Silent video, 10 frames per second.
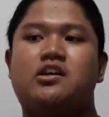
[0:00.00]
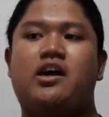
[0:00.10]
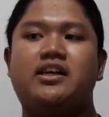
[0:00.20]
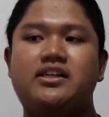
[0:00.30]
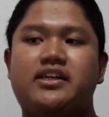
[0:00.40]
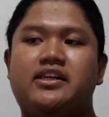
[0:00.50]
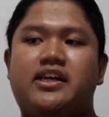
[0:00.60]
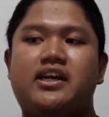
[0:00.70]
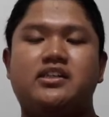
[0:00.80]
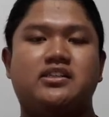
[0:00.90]
Other than
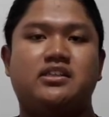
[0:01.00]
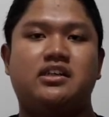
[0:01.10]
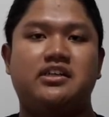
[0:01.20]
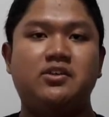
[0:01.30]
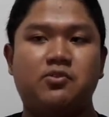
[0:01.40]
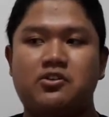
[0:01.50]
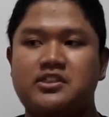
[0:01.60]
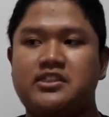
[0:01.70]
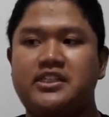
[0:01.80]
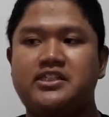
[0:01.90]
that,
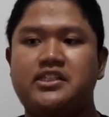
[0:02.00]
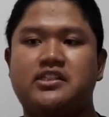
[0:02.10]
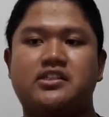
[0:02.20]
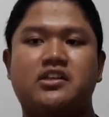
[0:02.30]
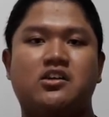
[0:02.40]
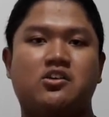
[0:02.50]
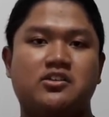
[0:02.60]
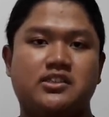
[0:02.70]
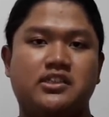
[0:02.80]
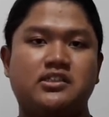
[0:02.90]
deforestation
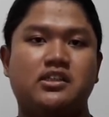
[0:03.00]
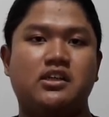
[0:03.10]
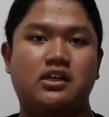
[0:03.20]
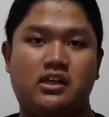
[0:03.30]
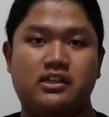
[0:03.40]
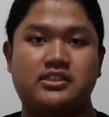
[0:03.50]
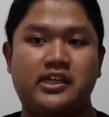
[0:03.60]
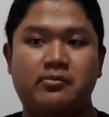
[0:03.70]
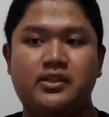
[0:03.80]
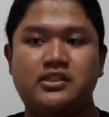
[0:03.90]
causes
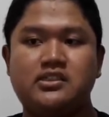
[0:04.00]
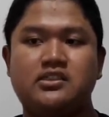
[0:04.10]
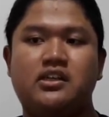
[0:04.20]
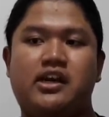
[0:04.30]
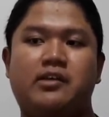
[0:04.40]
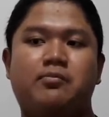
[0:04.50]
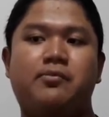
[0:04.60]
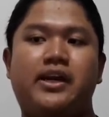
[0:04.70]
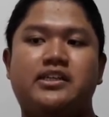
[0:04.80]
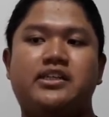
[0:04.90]
sediments
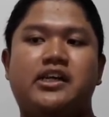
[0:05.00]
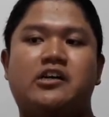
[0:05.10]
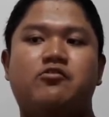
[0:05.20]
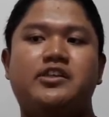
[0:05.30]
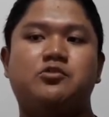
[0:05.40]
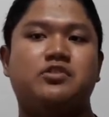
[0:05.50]
and bacteria which